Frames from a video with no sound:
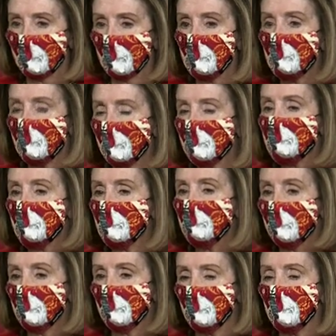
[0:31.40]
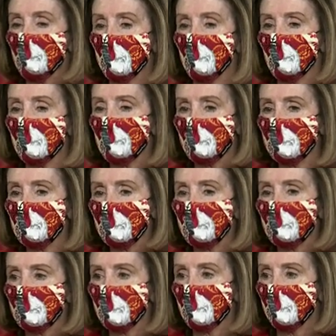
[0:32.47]
but it is a path forward.
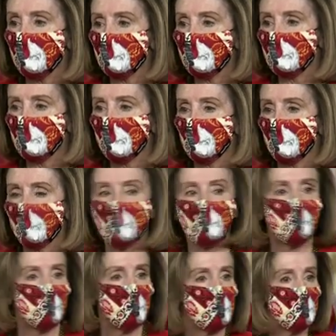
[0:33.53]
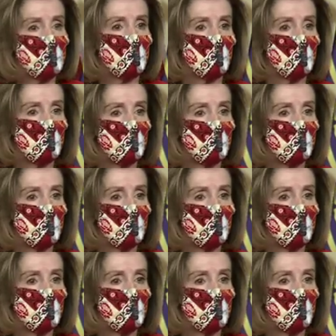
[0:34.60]
Yeah. Well, not